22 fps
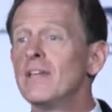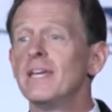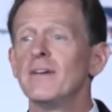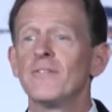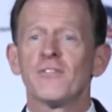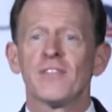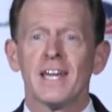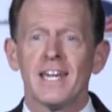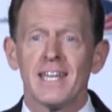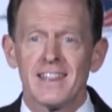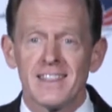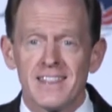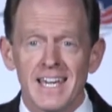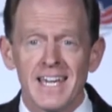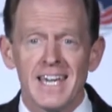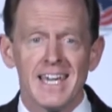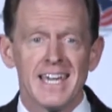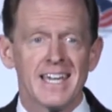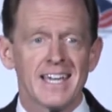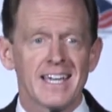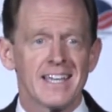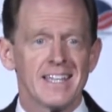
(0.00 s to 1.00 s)
if they
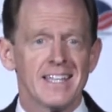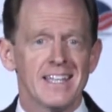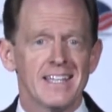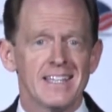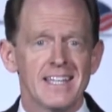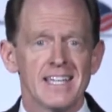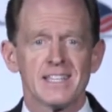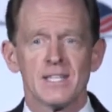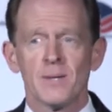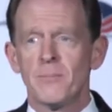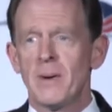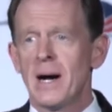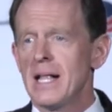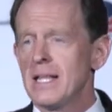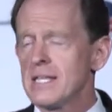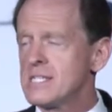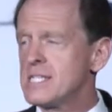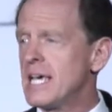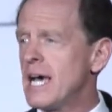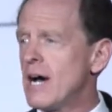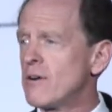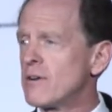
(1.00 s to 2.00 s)
think that the
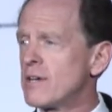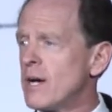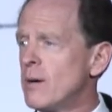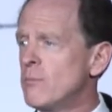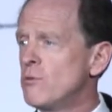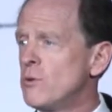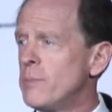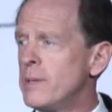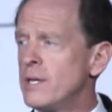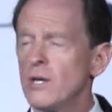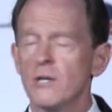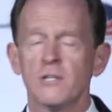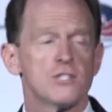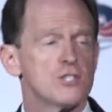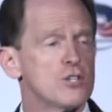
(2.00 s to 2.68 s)
policy outcome would be good.